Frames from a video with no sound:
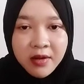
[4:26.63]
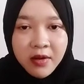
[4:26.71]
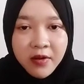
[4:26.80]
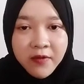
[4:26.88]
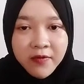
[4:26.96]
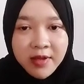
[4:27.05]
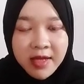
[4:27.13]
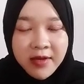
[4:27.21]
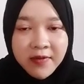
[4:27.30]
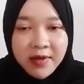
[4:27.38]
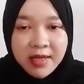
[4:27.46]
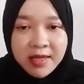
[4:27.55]
of
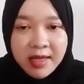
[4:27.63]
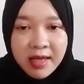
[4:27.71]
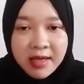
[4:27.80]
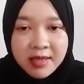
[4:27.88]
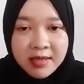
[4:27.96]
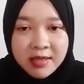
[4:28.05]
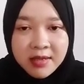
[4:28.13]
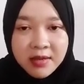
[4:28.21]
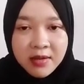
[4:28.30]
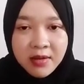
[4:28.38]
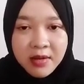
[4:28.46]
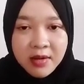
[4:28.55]
living things
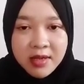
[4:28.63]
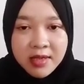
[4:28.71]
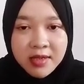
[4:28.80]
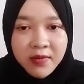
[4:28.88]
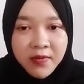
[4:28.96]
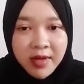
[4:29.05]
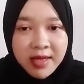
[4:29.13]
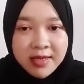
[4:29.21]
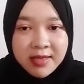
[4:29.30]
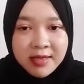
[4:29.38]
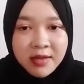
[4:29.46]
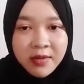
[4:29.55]
or the
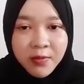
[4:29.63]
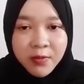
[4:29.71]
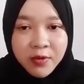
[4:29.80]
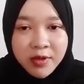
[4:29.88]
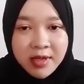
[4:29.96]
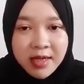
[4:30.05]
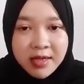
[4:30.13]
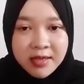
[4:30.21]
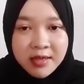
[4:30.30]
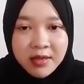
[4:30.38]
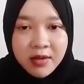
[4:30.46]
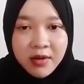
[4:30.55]
waste product
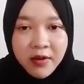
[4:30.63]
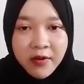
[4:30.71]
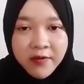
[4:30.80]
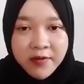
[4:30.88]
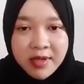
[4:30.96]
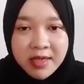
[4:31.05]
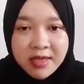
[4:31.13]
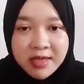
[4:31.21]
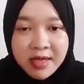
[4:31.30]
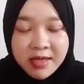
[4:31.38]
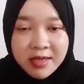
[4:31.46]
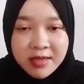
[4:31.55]
of
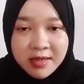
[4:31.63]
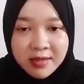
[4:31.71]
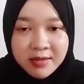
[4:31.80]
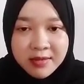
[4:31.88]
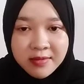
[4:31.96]
digestion.